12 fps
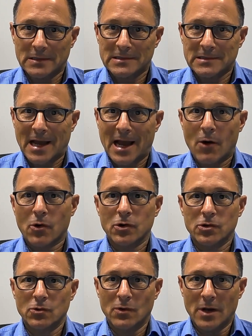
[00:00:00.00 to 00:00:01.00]
It's how could
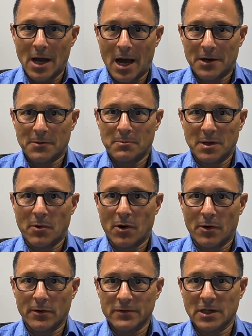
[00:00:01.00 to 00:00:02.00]
you not be
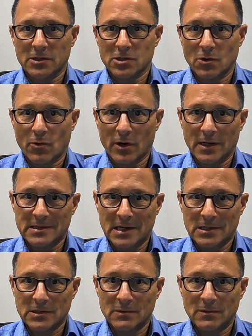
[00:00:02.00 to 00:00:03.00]
part of such an
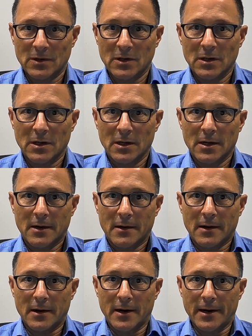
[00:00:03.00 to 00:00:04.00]
organization?
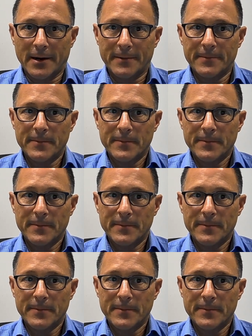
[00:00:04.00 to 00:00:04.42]
Uh,